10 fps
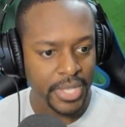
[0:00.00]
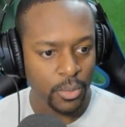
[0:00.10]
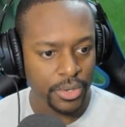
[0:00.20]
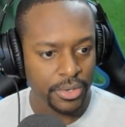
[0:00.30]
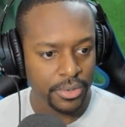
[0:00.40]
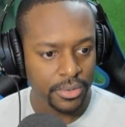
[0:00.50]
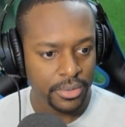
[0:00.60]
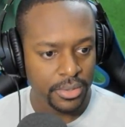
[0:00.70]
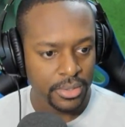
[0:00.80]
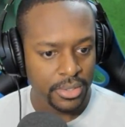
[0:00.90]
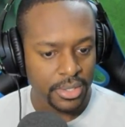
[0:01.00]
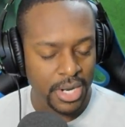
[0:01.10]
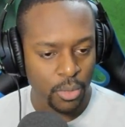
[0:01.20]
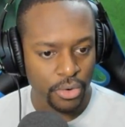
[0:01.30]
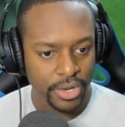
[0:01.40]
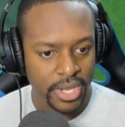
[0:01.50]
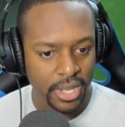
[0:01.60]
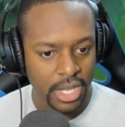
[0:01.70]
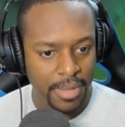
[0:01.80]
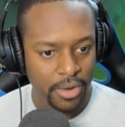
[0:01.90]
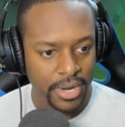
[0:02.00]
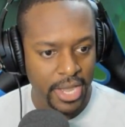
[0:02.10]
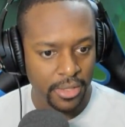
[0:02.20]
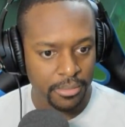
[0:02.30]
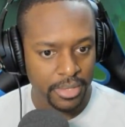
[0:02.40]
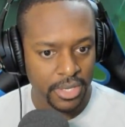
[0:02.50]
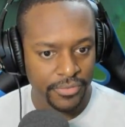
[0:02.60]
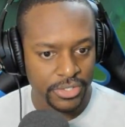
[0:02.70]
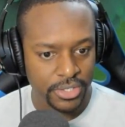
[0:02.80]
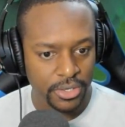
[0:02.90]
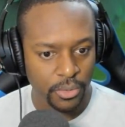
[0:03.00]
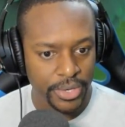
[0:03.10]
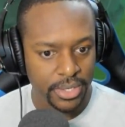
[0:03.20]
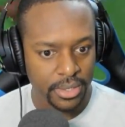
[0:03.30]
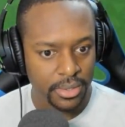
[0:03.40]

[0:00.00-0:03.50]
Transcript: I wonder. And I wonder can it come out now if it's uh, raining?